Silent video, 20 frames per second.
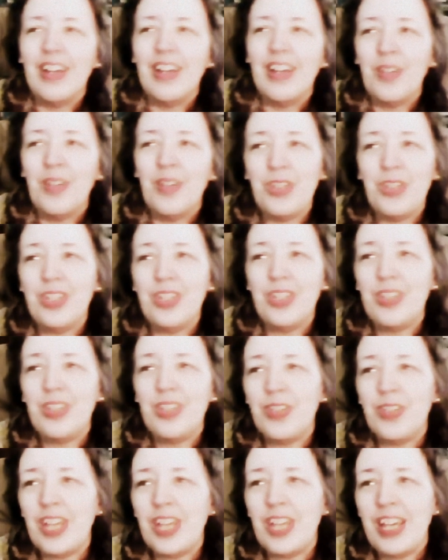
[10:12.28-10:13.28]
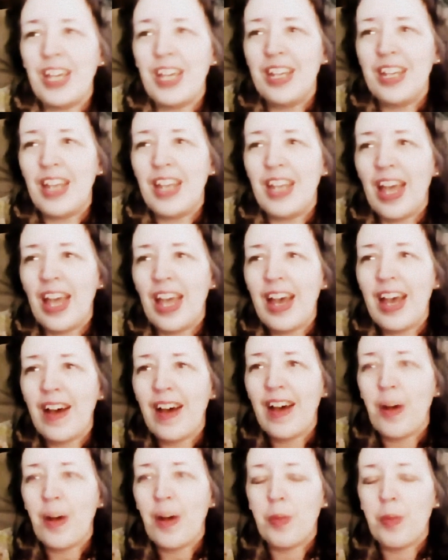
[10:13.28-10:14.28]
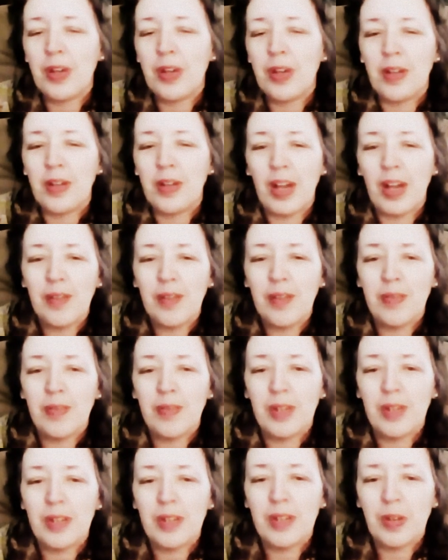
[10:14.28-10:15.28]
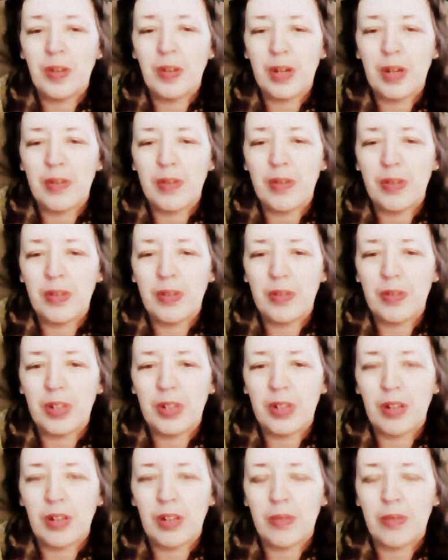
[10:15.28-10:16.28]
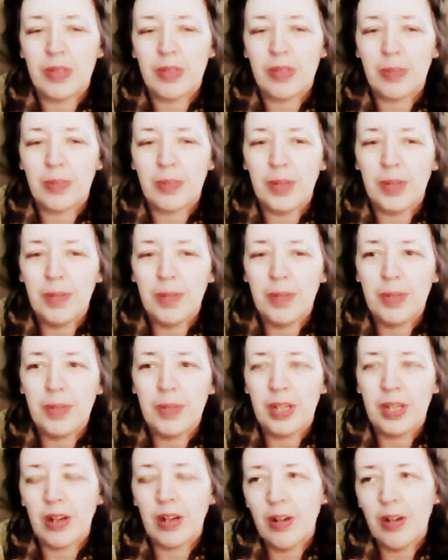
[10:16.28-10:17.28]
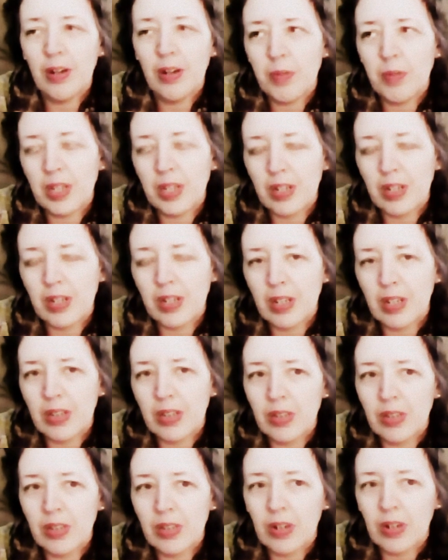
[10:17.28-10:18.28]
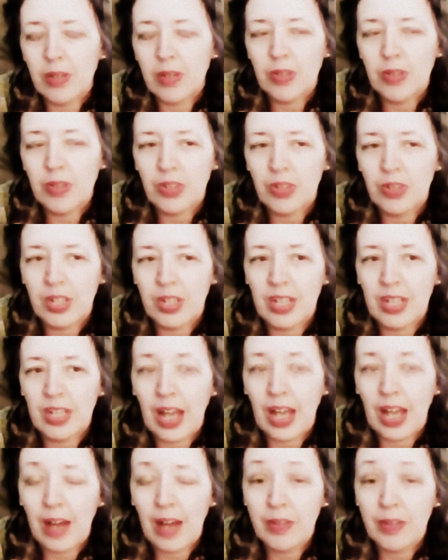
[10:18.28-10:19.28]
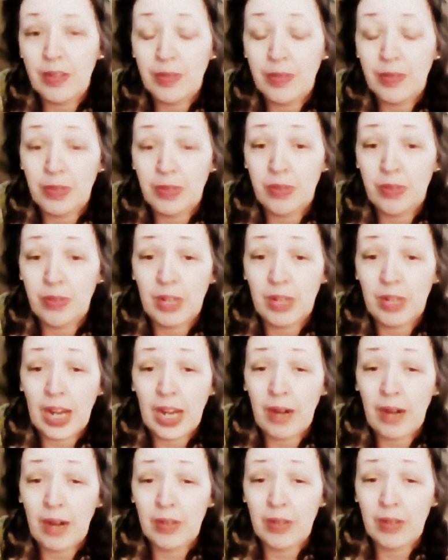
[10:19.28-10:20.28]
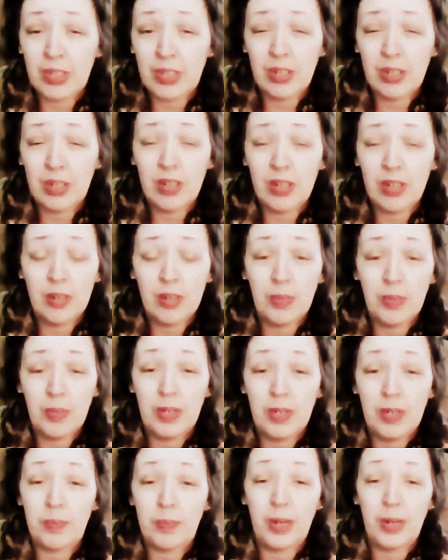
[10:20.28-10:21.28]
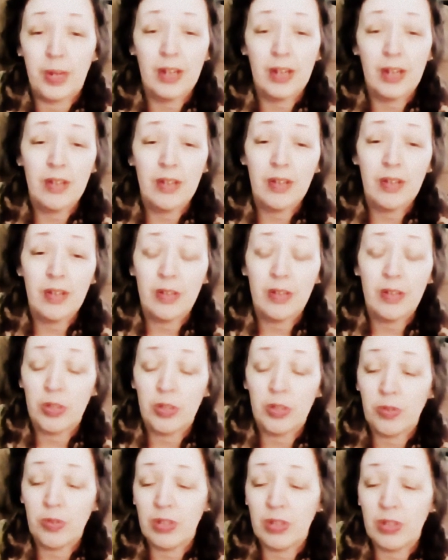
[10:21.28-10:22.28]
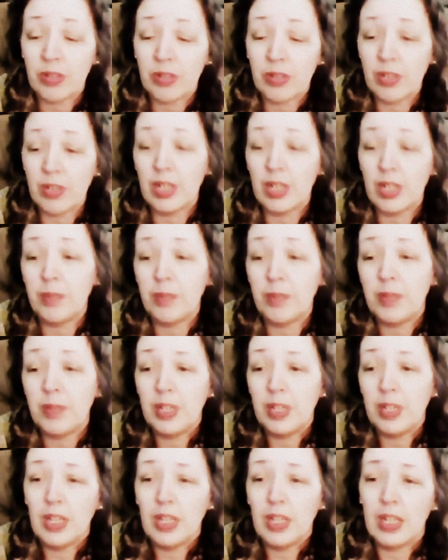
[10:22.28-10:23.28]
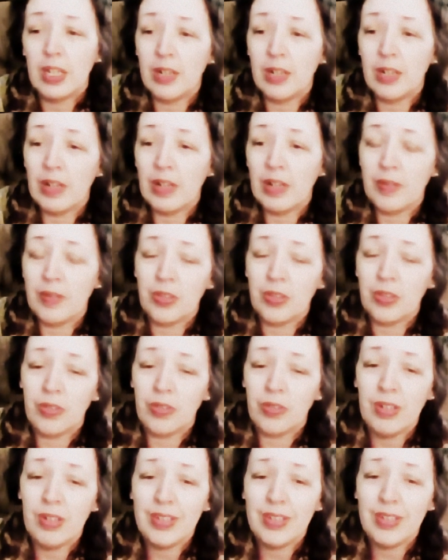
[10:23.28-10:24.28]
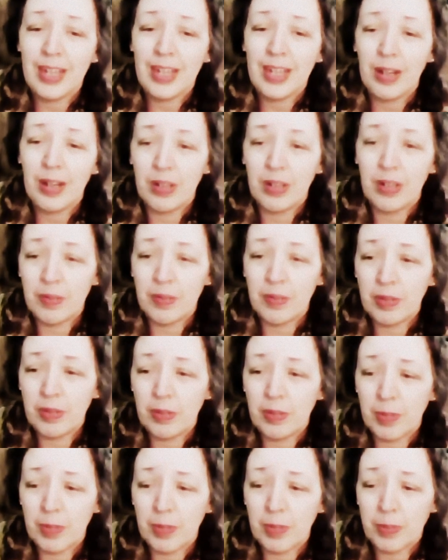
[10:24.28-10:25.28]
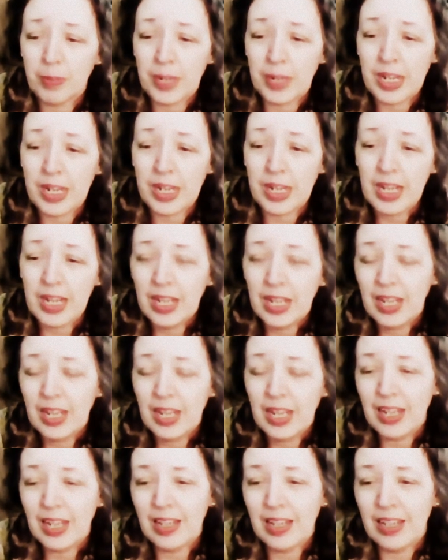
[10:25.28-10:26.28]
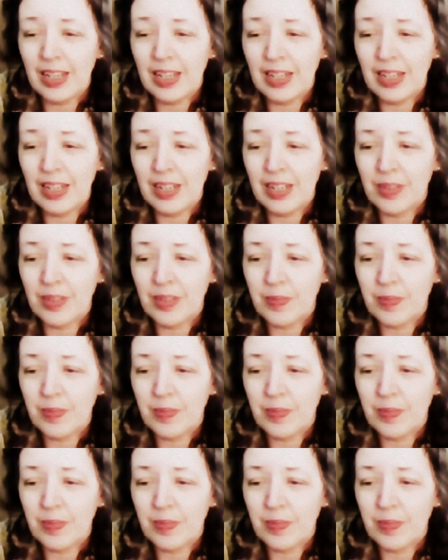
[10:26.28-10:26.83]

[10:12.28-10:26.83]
which it's okay now, but when I'd go out with her when Darla was a puppy, oh my God, the dog was shut in the house for 3 hours. There's gonna be a puddle or two to clean up, and I'm gonna have a stressed out little puppy, and